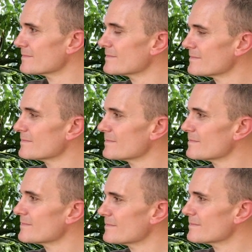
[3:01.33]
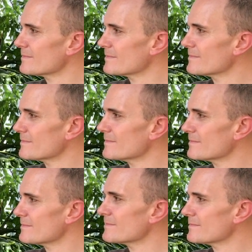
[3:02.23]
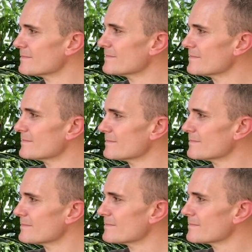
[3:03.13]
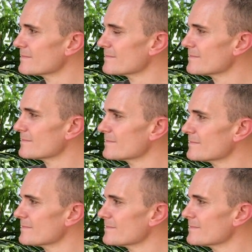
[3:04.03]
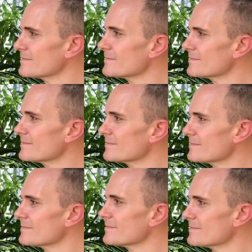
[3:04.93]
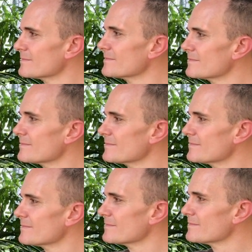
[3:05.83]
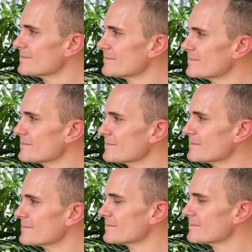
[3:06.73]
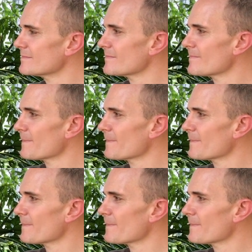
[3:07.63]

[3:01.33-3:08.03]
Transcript: No words are spoken by the person on screen.